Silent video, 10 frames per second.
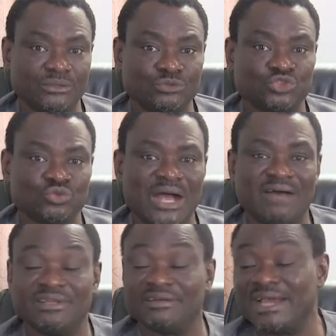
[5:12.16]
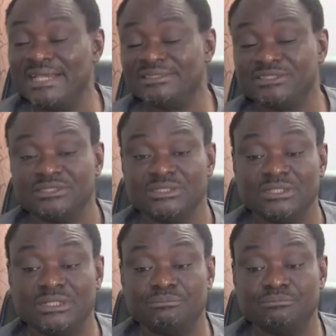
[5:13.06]
we should have the right
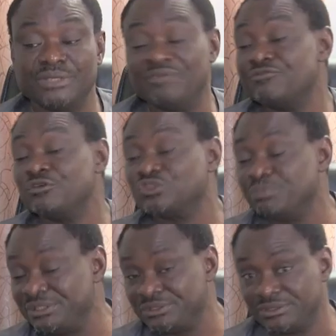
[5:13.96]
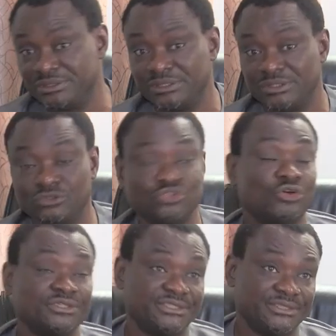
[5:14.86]
enforcement
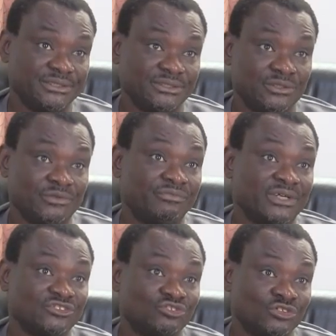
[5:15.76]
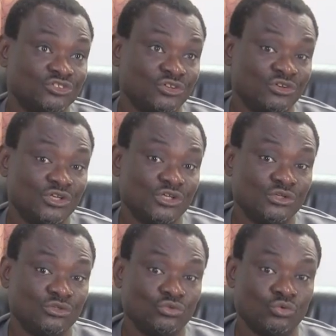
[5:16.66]
authority or infrastructure
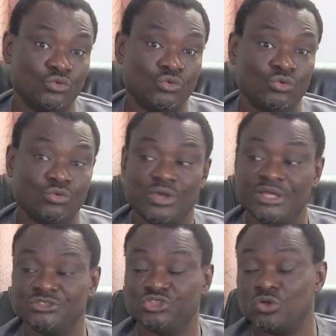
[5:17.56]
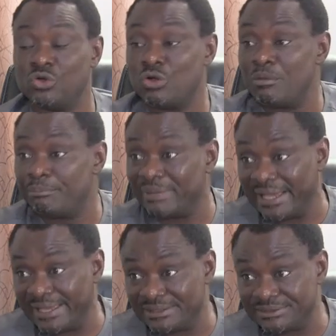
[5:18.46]
to ensure
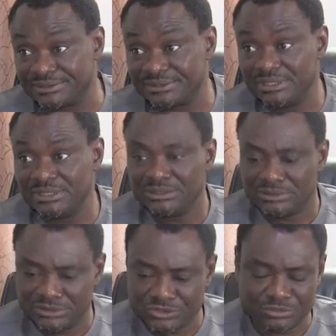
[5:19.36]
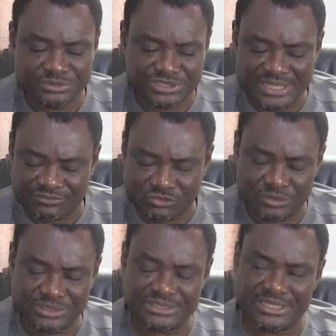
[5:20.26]
compliance. This committee have
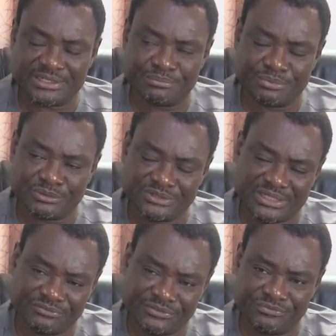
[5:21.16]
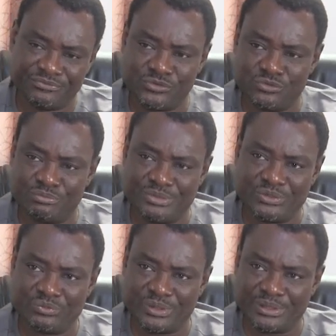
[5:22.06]
turned in their report. They have reviewed
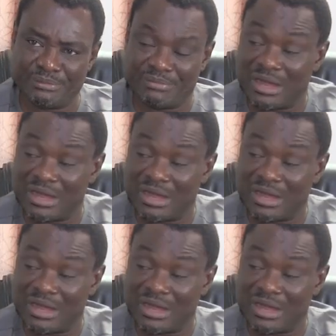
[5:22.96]
Benue and